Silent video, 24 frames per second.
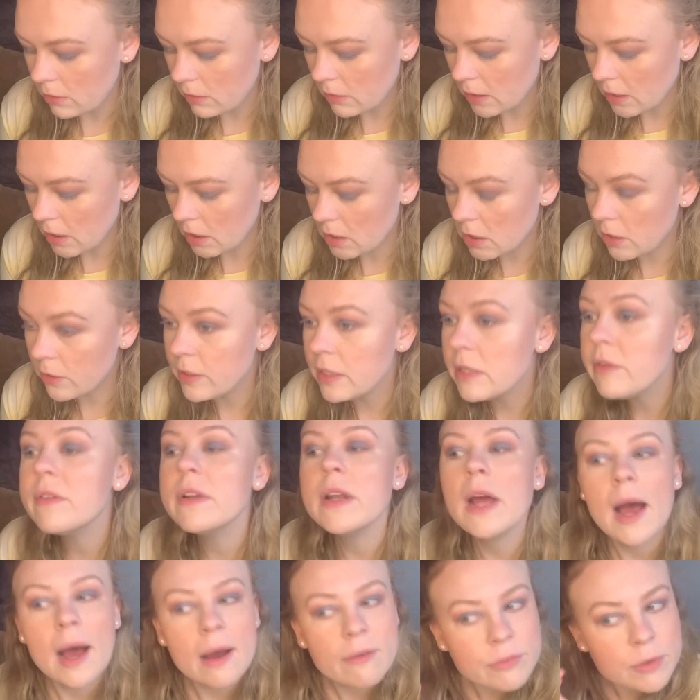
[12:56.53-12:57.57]
I don't even
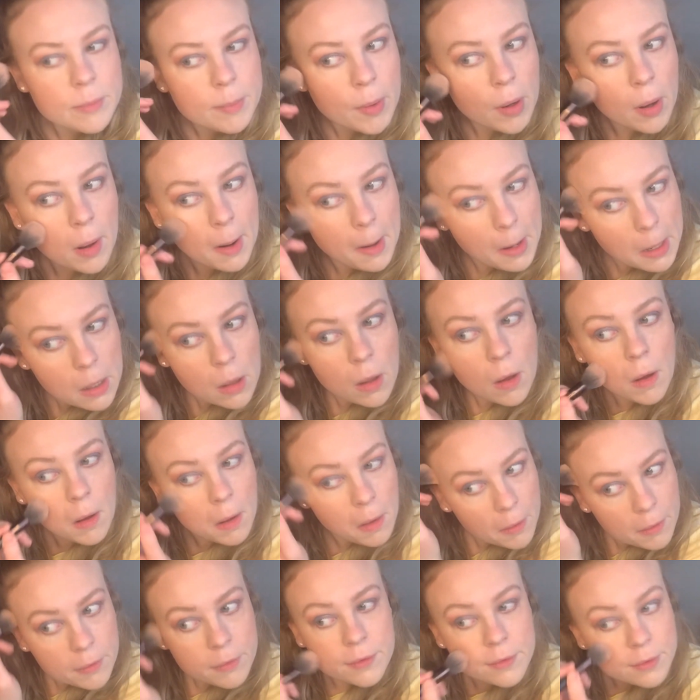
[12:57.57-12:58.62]
have to put a lot
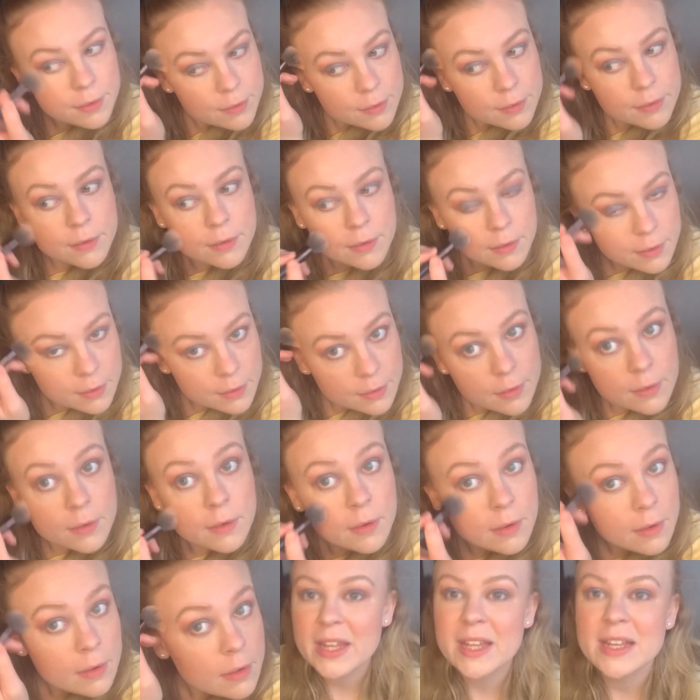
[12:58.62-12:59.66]
on.
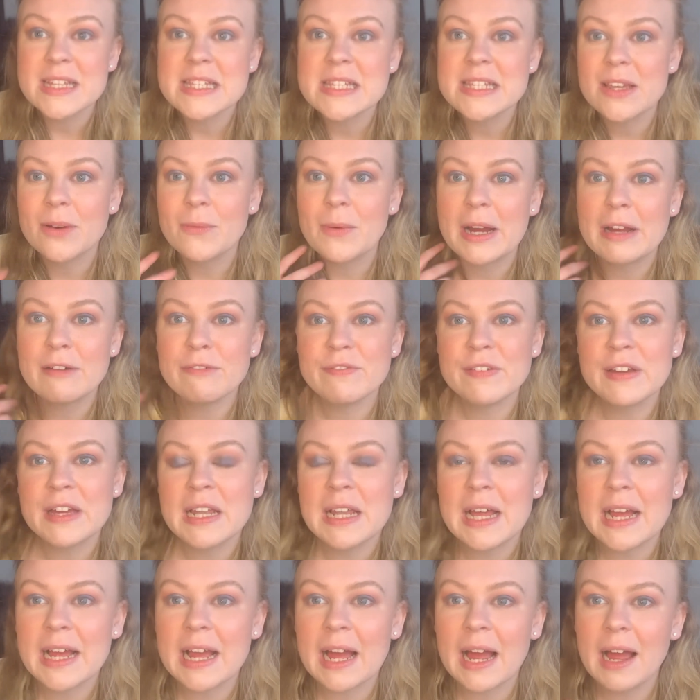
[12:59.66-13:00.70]
So I feel
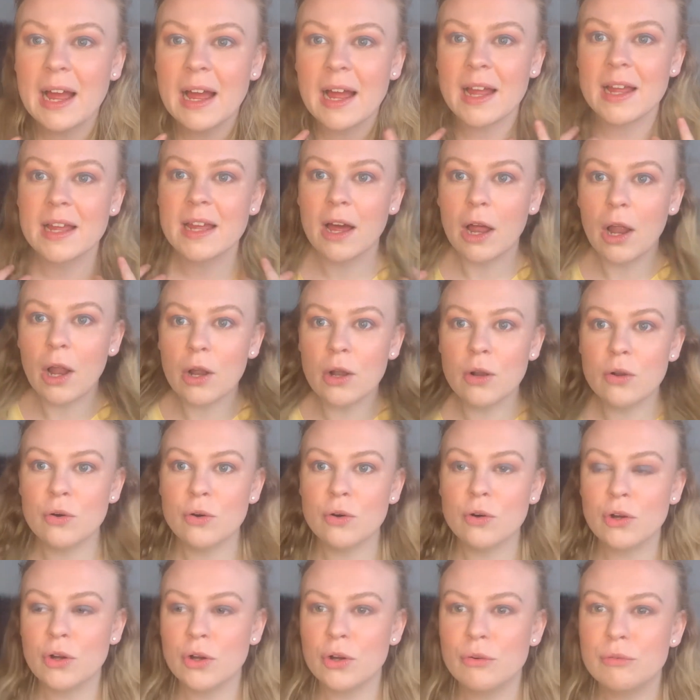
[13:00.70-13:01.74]
like I
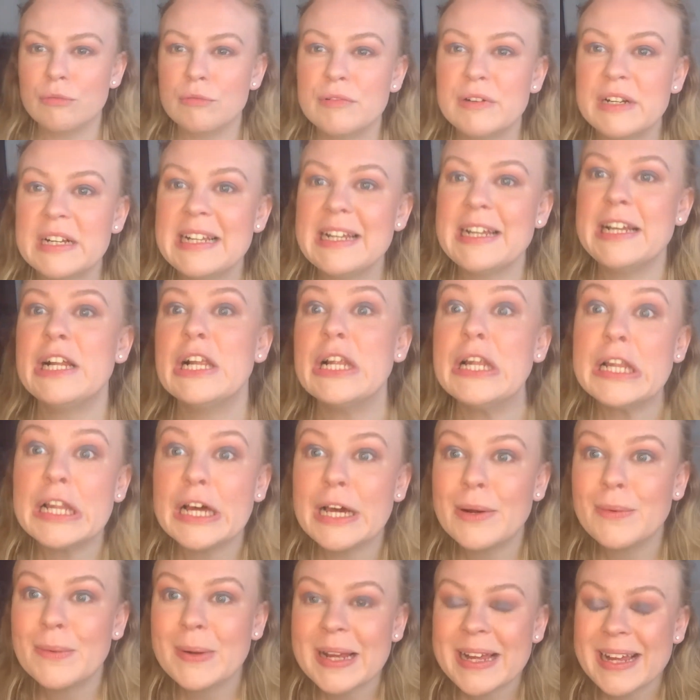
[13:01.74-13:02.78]
look really
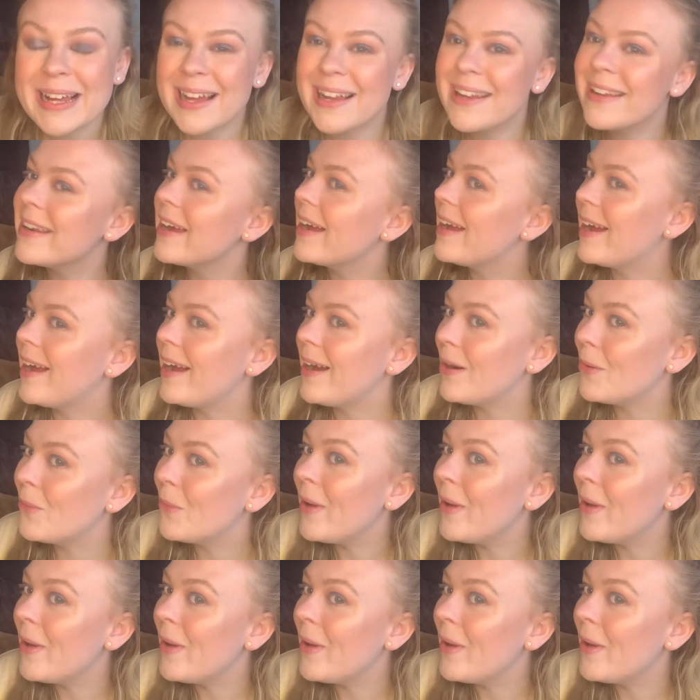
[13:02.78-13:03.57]
glowy now